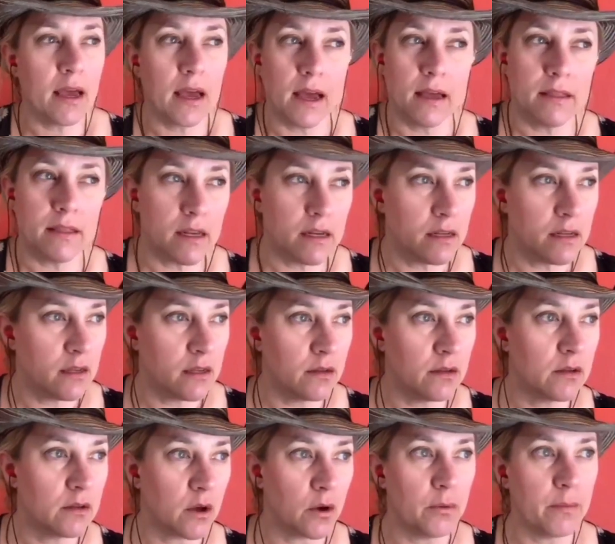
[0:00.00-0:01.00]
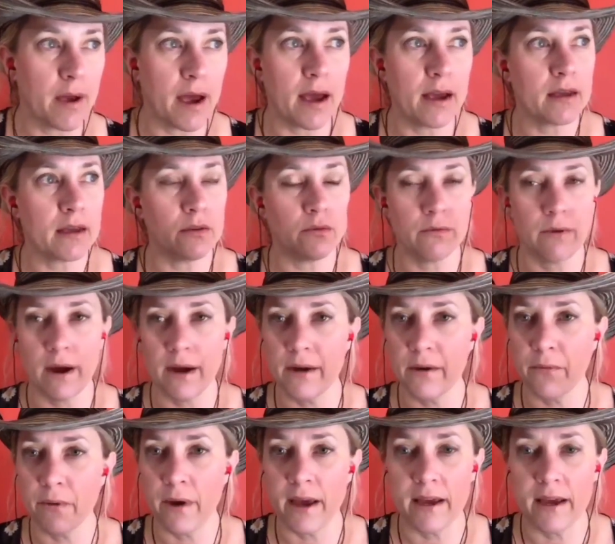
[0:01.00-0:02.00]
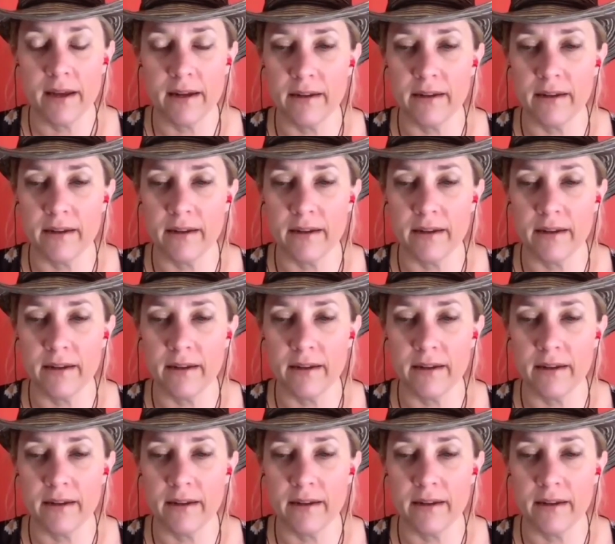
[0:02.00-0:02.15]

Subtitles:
And then he'll go back and write away